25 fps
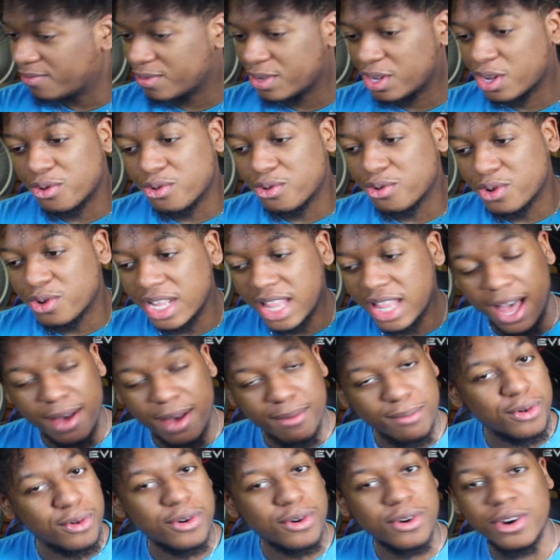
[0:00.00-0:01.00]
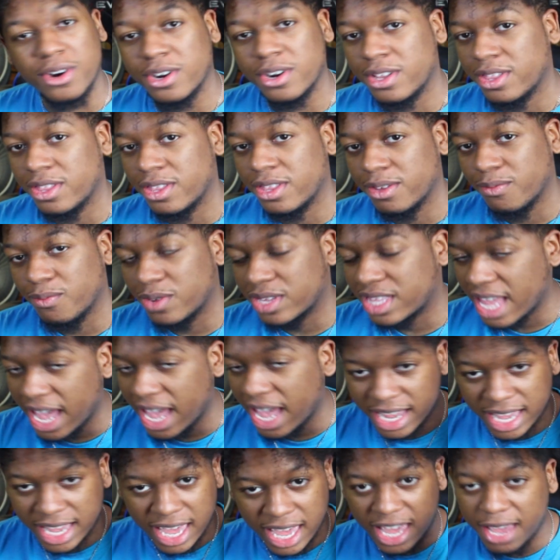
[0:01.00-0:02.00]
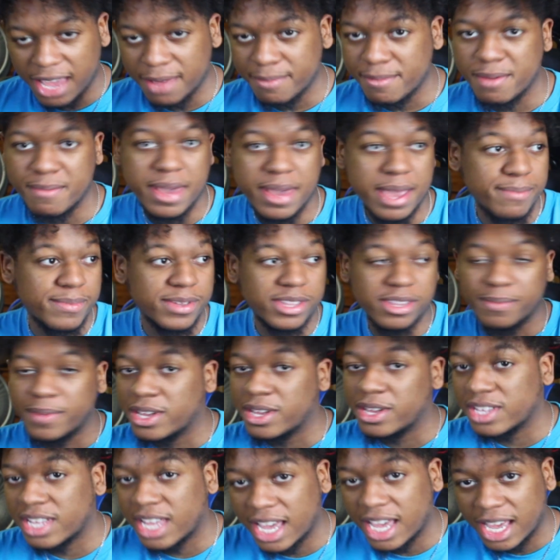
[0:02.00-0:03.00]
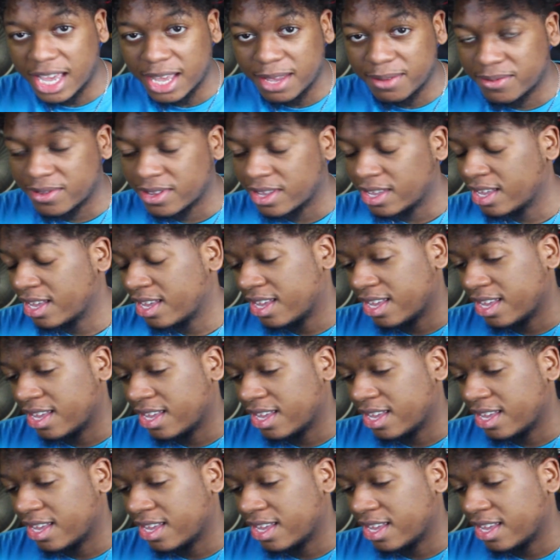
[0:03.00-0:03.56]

We're going to do a lot more with that game and maybe some other games.